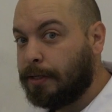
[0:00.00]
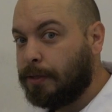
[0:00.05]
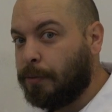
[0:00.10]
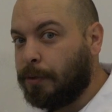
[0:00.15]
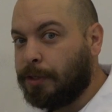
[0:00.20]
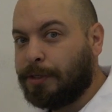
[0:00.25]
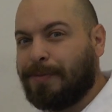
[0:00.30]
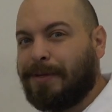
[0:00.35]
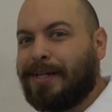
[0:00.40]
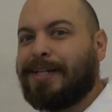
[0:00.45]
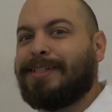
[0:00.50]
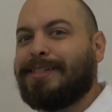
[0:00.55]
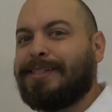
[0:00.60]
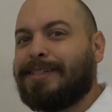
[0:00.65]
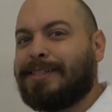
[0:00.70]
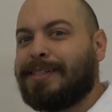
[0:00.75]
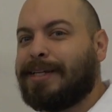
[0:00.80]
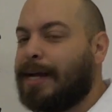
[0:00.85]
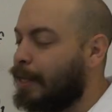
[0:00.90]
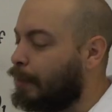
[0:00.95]
which
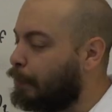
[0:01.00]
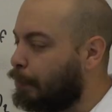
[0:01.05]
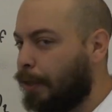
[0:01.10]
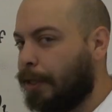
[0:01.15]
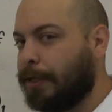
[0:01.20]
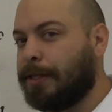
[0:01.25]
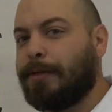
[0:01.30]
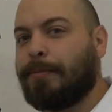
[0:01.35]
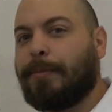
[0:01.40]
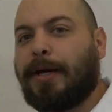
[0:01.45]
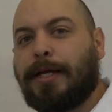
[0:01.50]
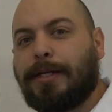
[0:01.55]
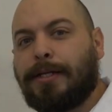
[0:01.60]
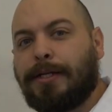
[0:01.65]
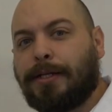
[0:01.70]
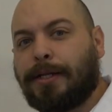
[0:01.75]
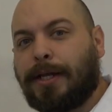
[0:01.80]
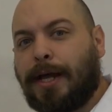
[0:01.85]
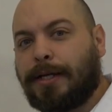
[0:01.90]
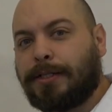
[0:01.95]
means I can plug into my
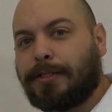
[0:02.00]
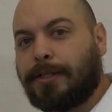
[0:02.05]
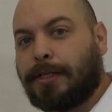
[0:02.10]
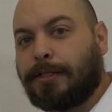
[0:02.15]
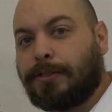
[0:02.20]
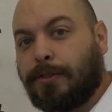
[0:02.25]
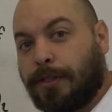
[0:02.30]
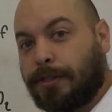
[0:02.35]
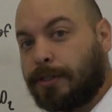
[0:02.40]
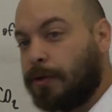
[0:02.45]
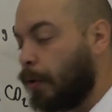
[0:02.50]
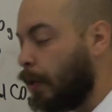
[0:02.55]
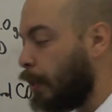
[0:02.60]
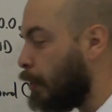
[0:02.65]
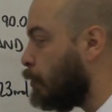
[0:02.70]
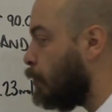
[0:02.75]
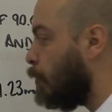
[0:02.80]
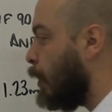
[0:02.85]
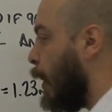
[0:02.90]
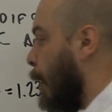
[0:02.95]
ideal gas law. So let's go ahead
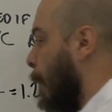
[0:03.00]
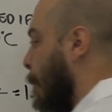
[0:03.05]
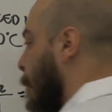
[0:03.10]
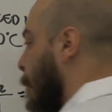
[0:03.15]
and do that.